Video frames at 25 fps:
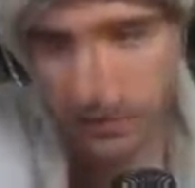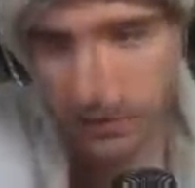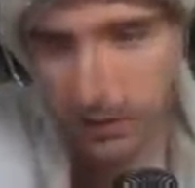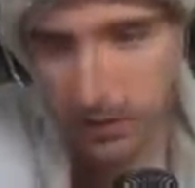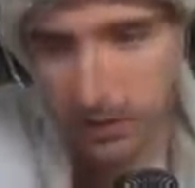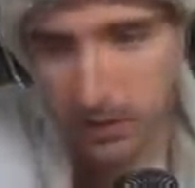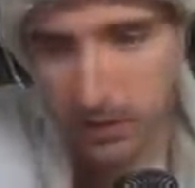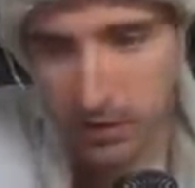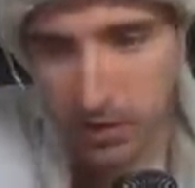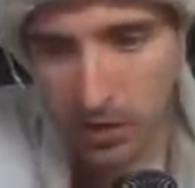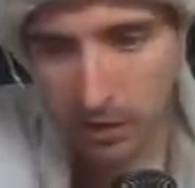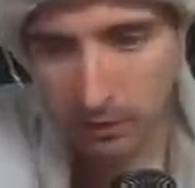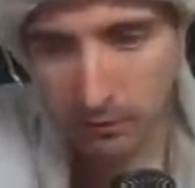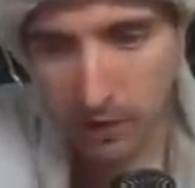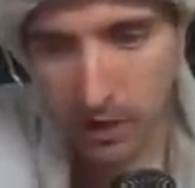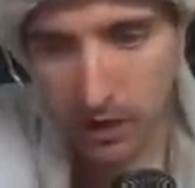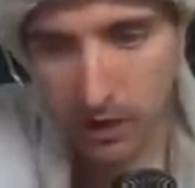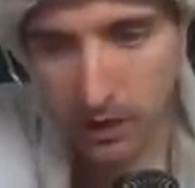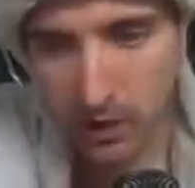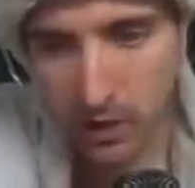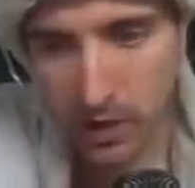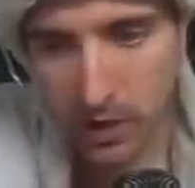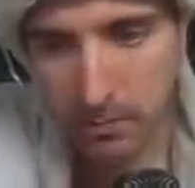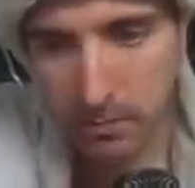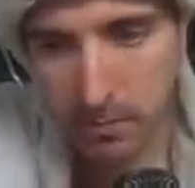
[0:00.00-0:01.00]
So I'm going to
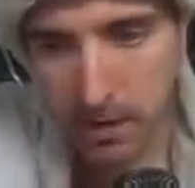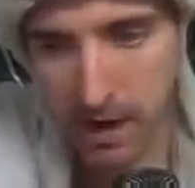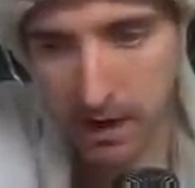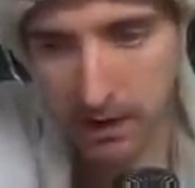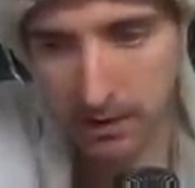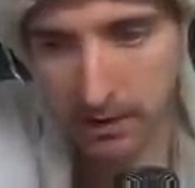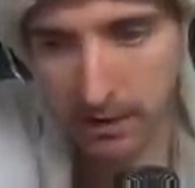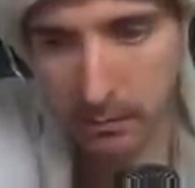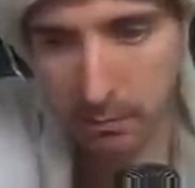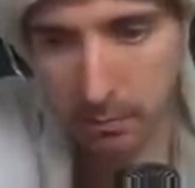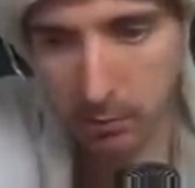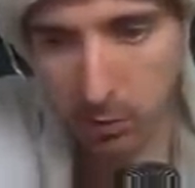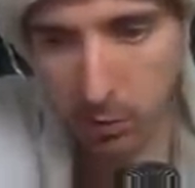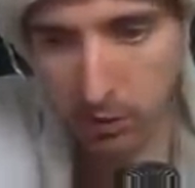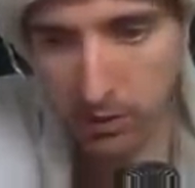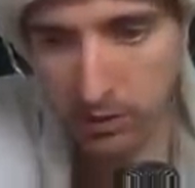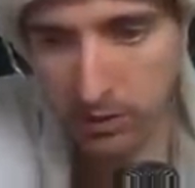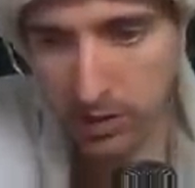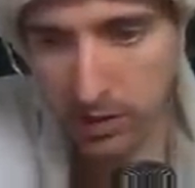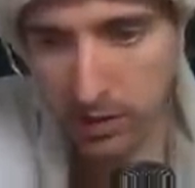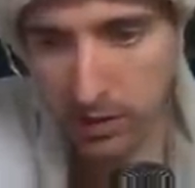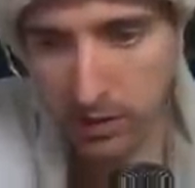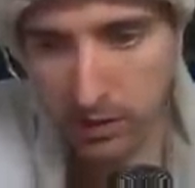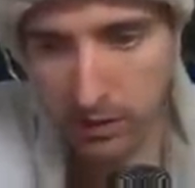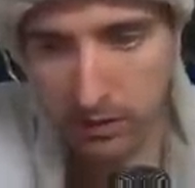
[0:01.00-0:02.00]
go ahead and path up towards
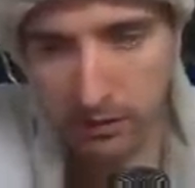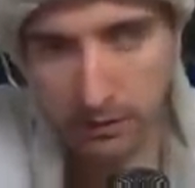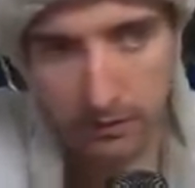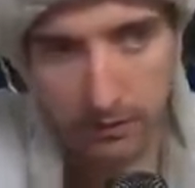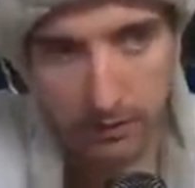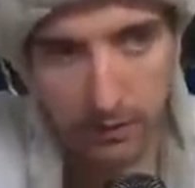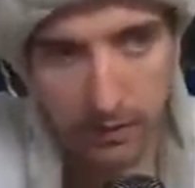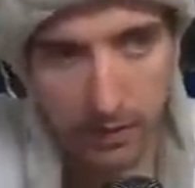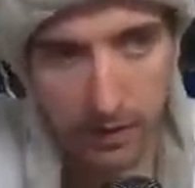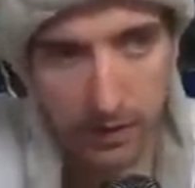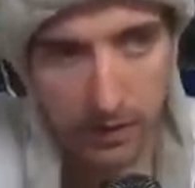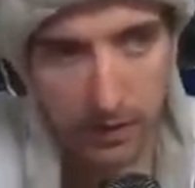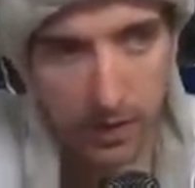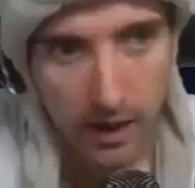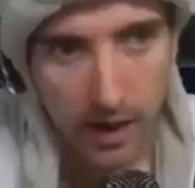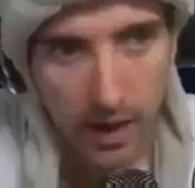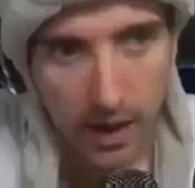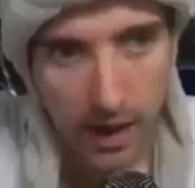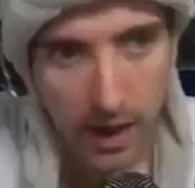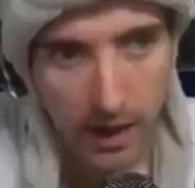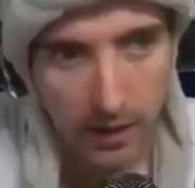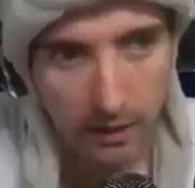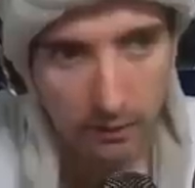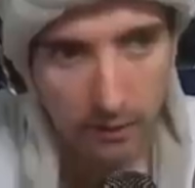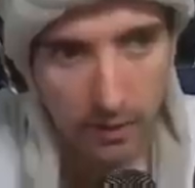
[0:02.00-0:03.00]
here.
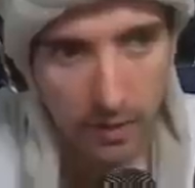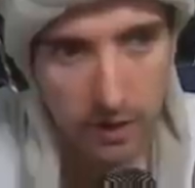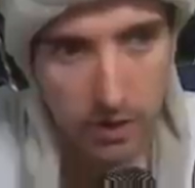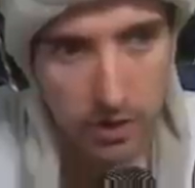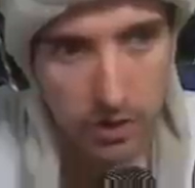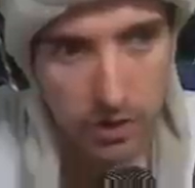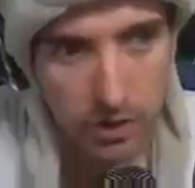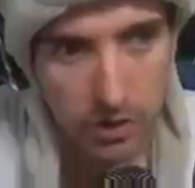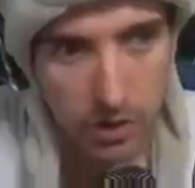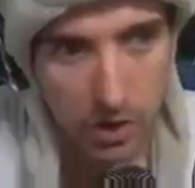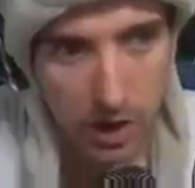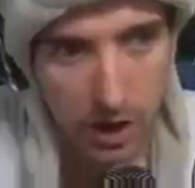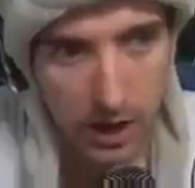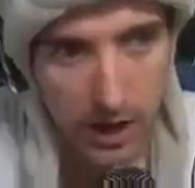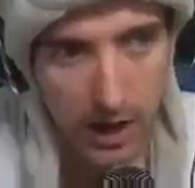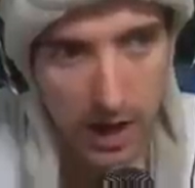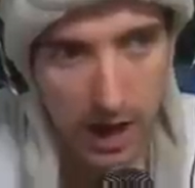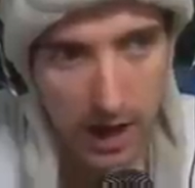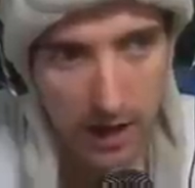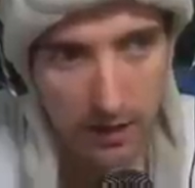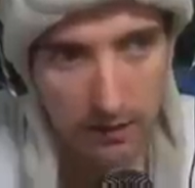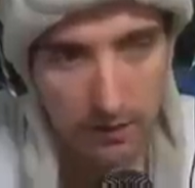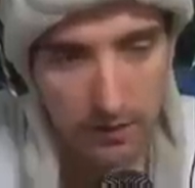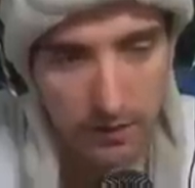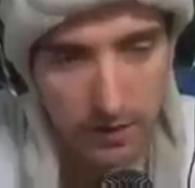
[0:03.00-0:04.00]
And we should
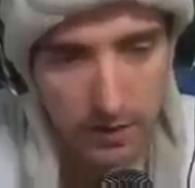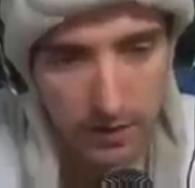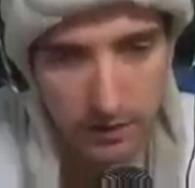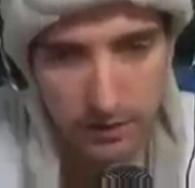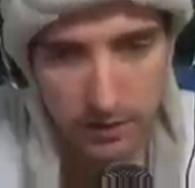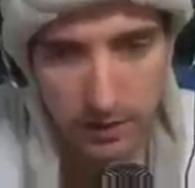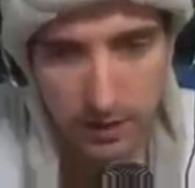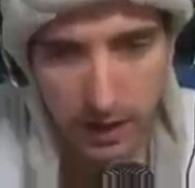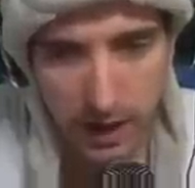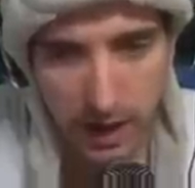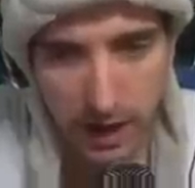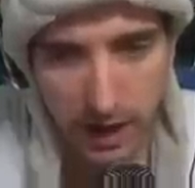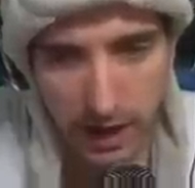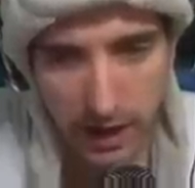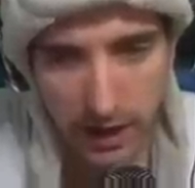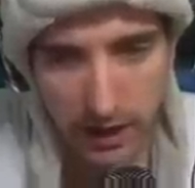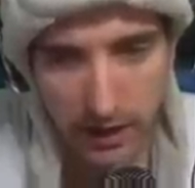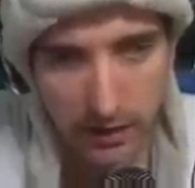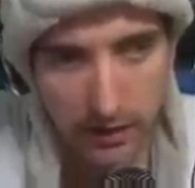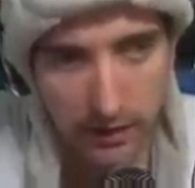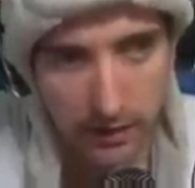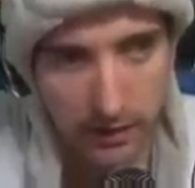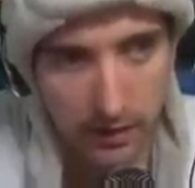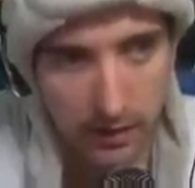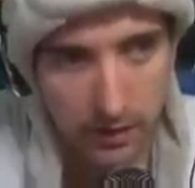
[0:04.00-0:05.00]
have this guy.
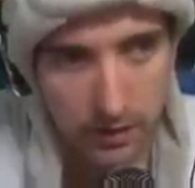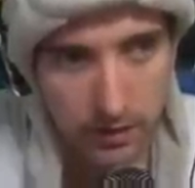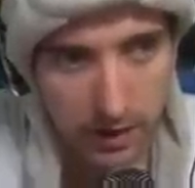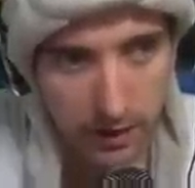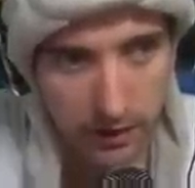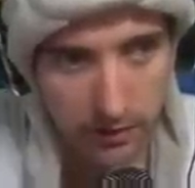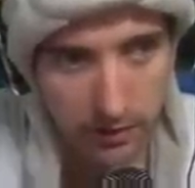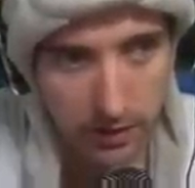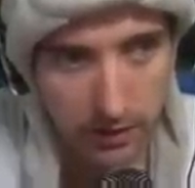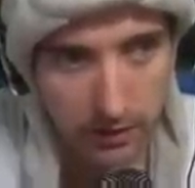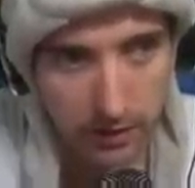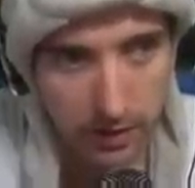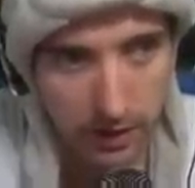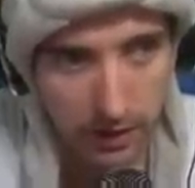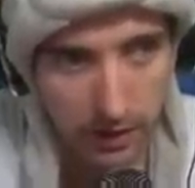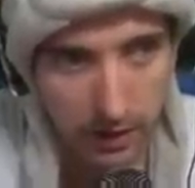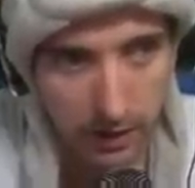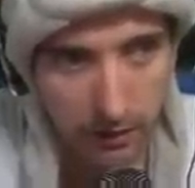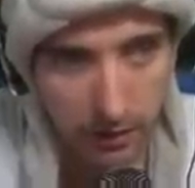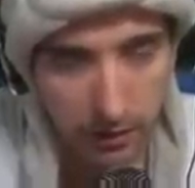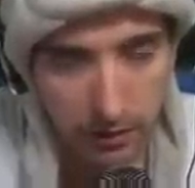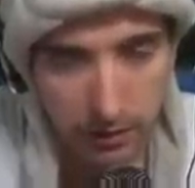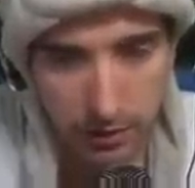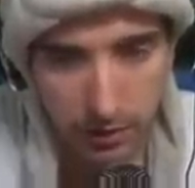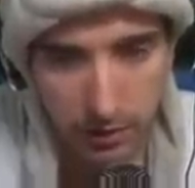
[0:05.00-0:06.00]
Jax needs to hit
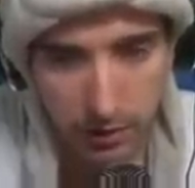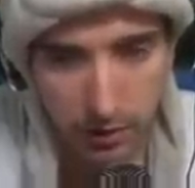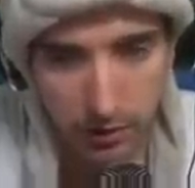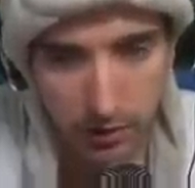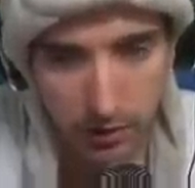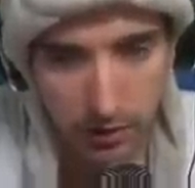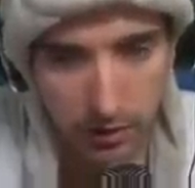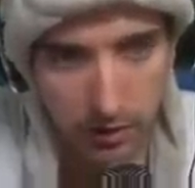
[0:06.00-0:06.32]
level 2.